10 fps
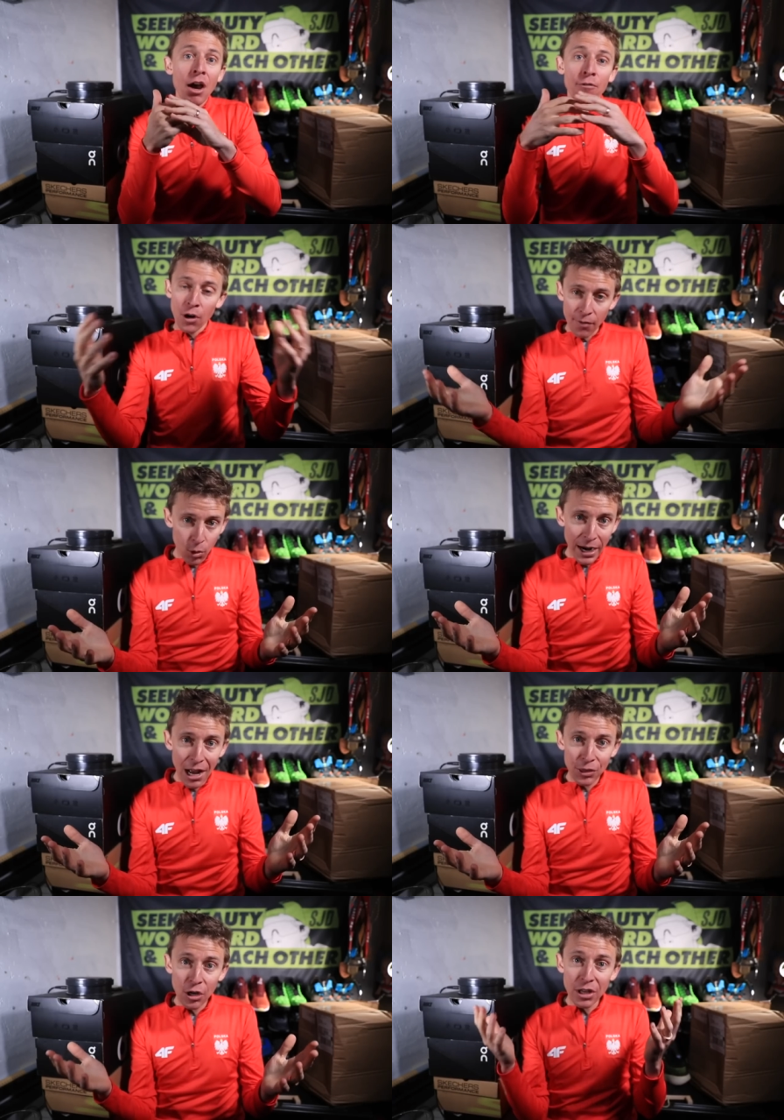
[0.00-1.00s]
For everyone
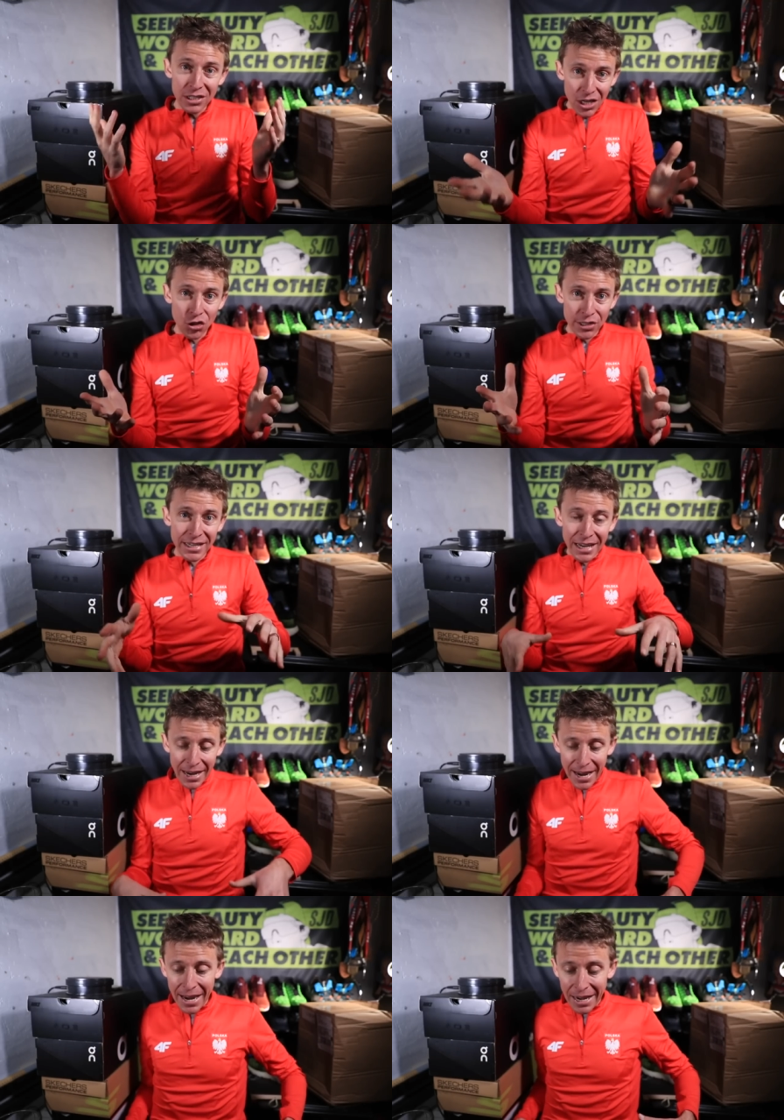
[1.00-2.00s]
out there that's interested
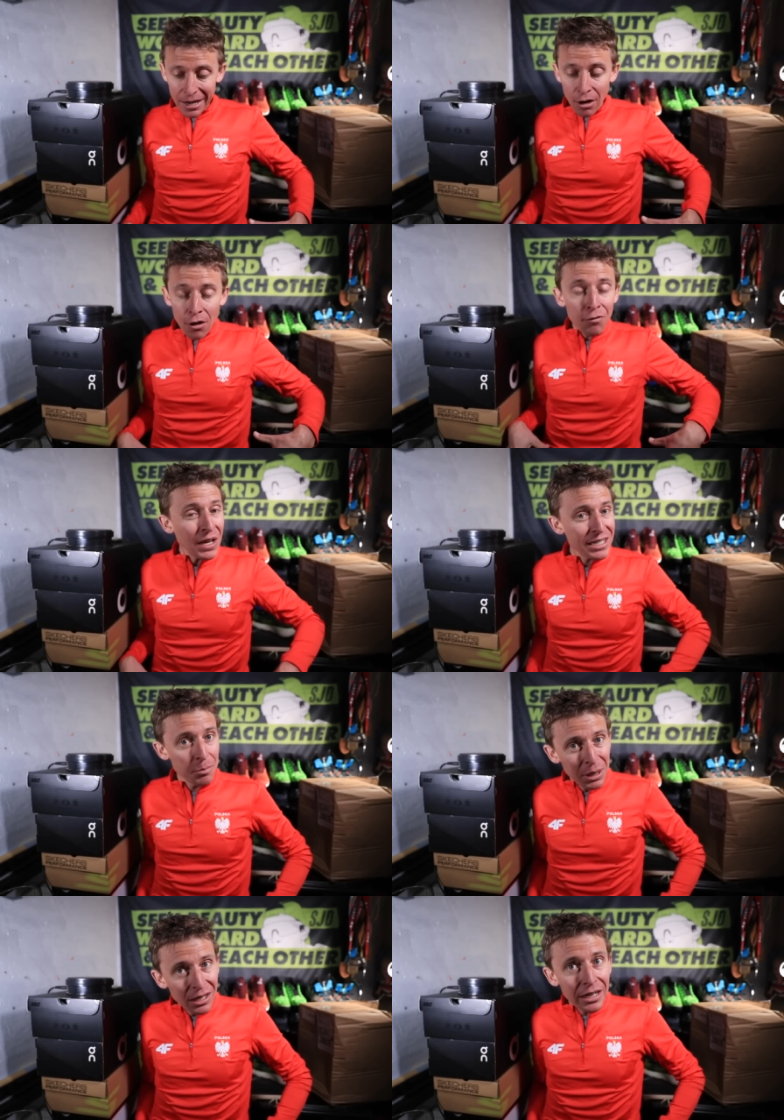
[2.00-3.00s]
in
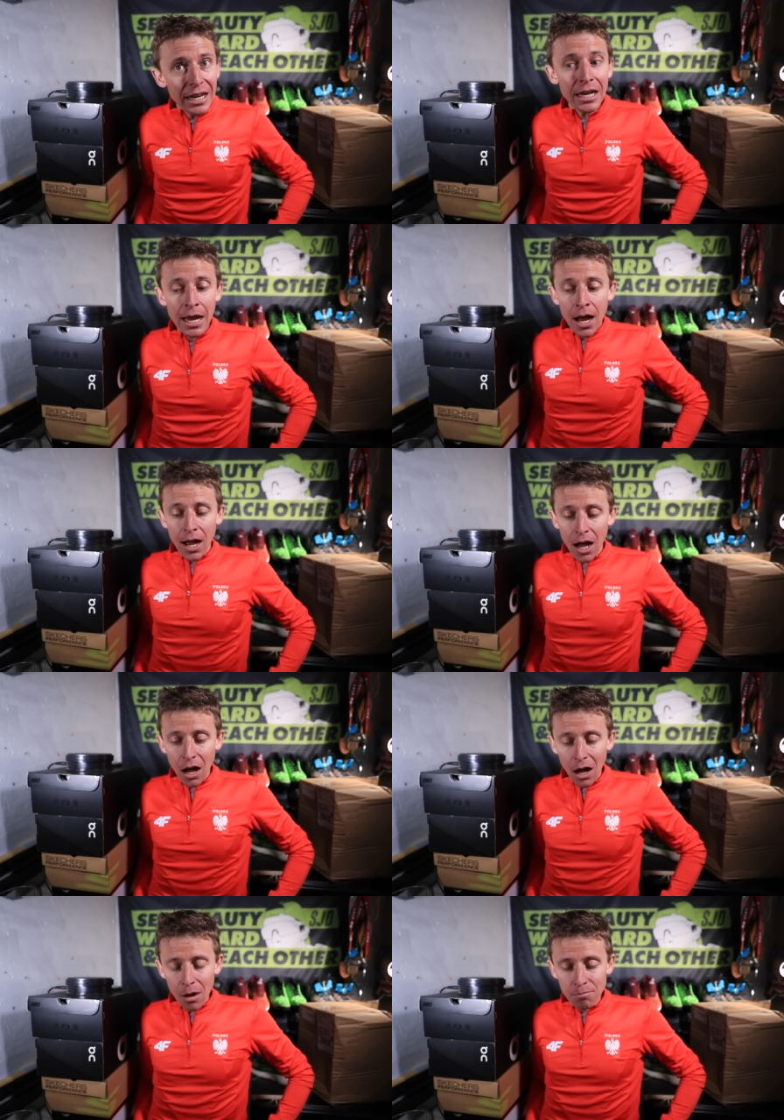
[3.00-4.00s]
flexibility
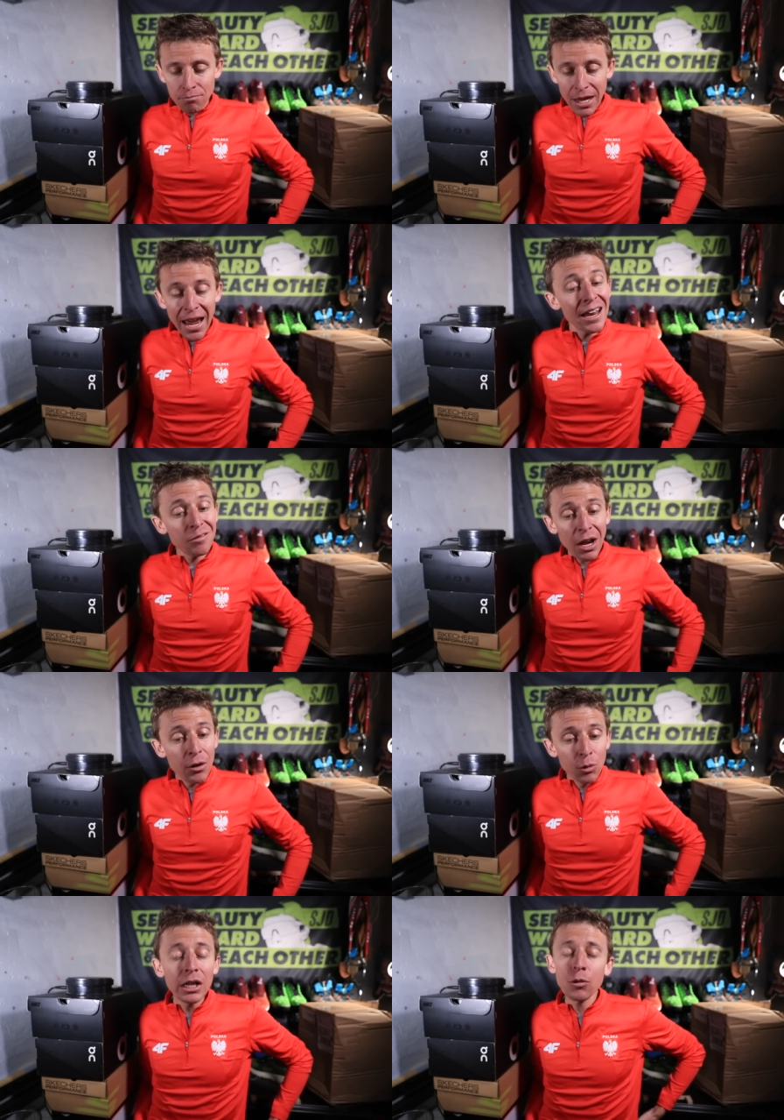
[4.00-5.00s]
um, and,
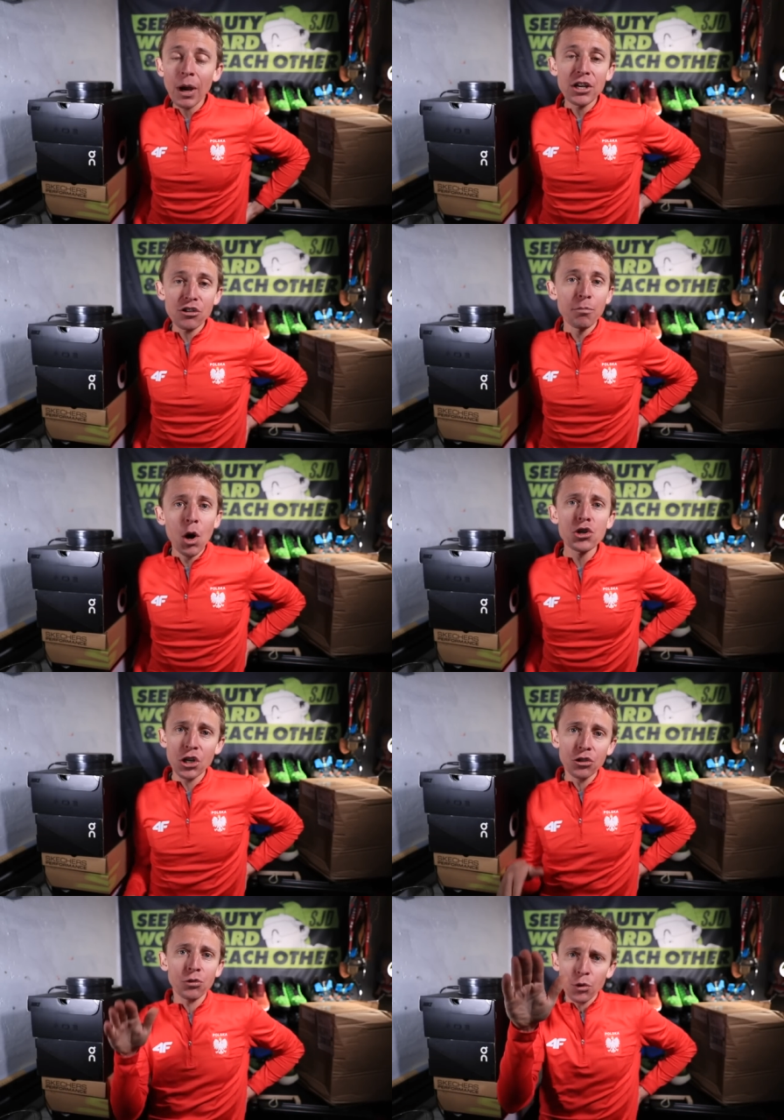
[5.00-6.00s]
and really range of
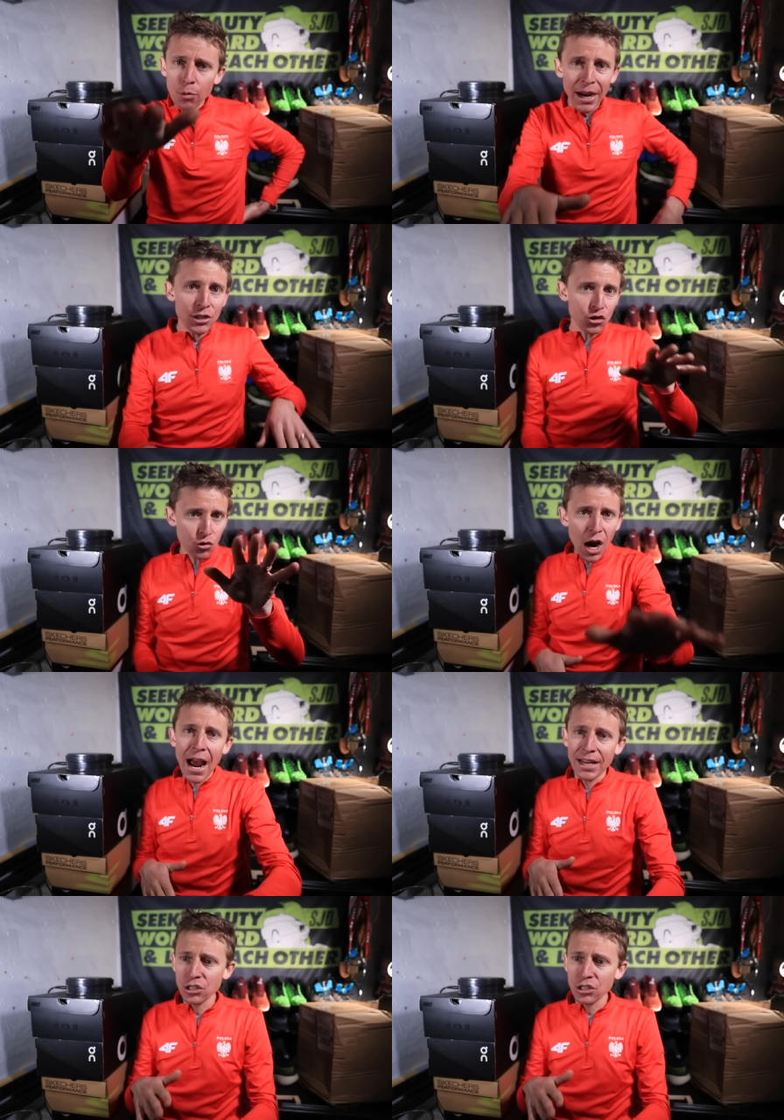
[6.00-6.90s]
motion through my stride.